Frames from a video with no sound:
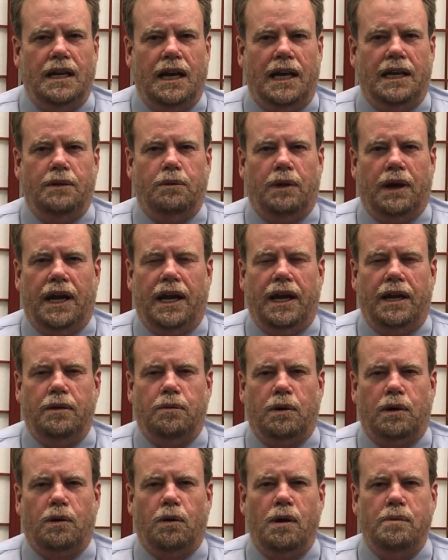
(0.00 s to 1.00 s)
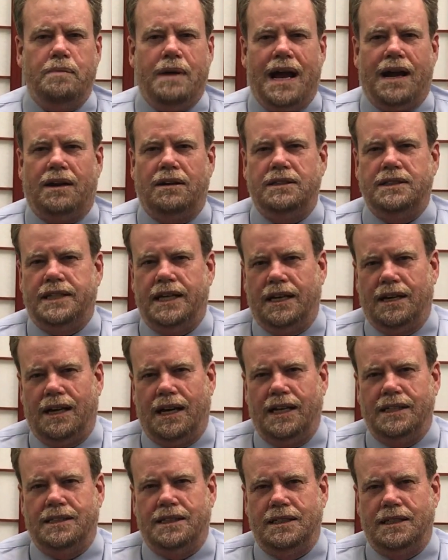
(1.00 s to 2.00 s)
anyway, we're going back on
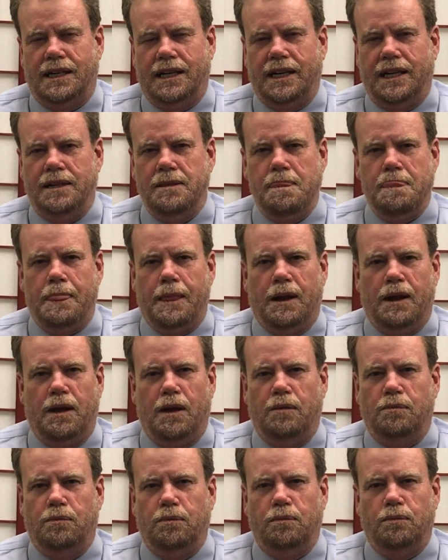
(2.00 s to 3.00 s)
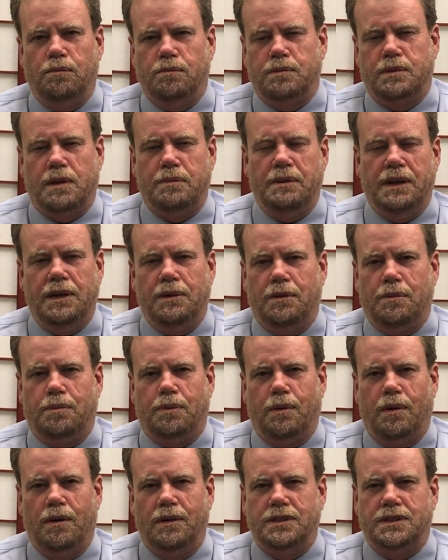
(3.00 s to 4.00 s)
deadline tonight. Committee
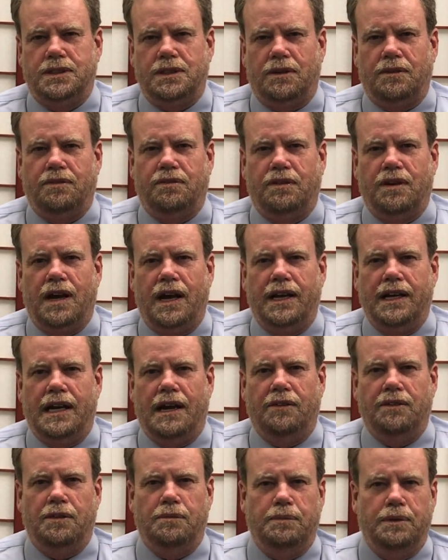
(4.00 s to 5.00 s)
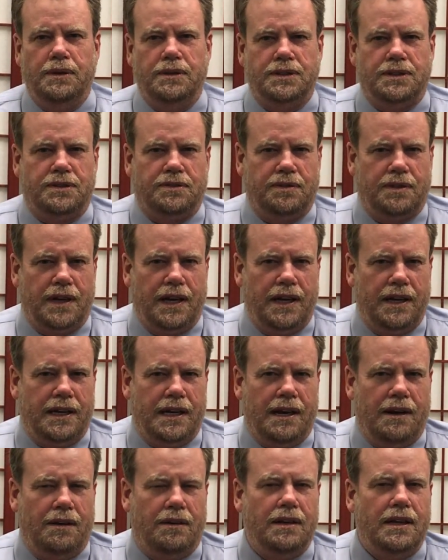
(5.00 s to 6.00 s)
reports are flying out. The bills are flying
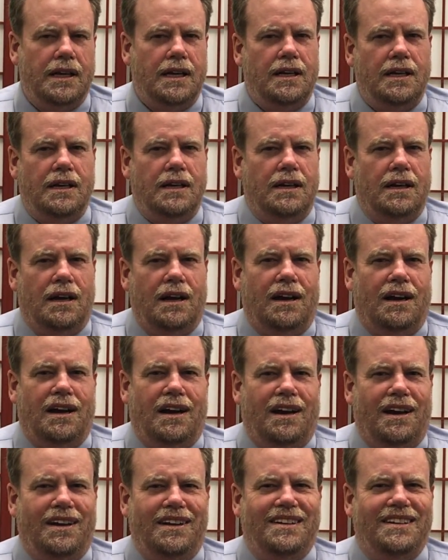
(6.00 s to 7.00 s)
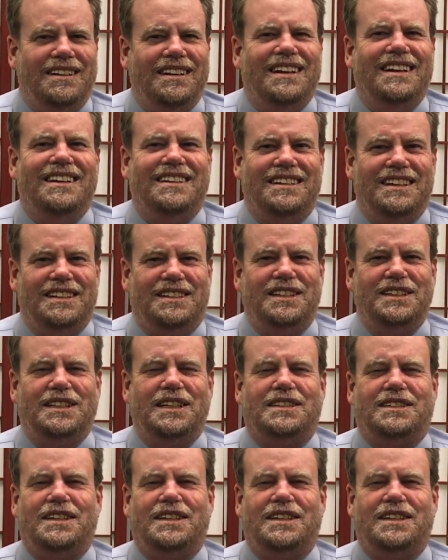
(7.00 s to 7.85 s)
out. This is the